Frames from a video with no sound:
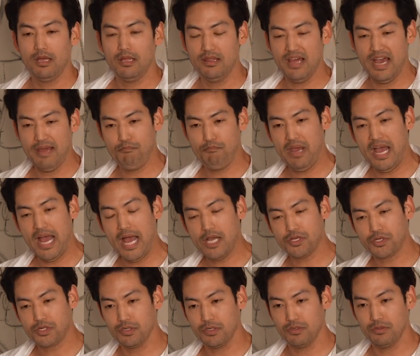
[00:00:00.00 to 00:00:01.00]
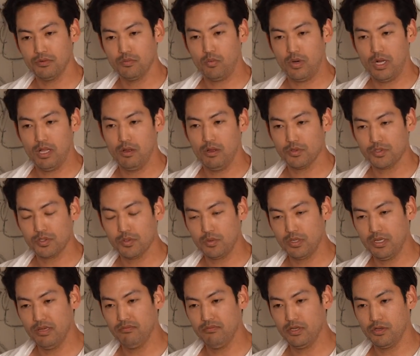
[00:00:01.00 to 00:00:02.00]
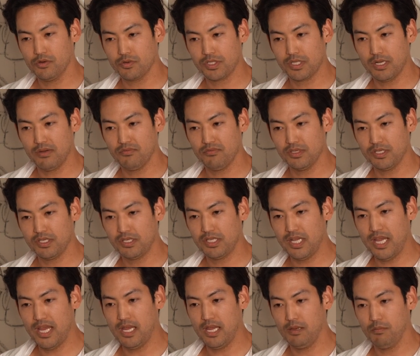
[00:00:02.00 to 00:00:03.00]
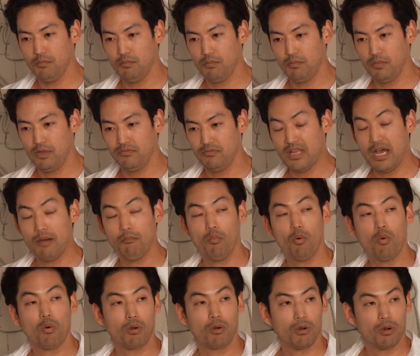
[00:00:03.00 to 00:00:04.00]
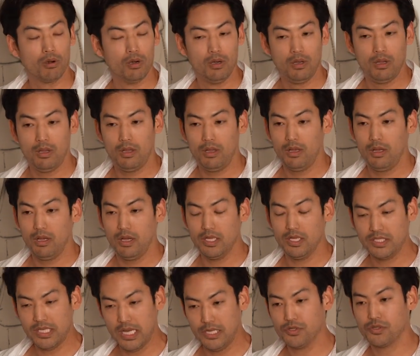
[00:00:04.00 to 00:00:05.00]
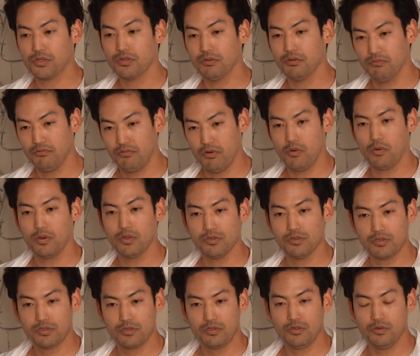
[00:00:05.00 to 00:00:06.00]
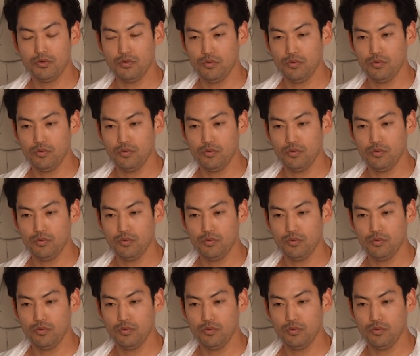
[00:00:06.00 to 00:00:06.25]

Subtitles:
that passion while also giving yourself the same, if not more, attention and focus to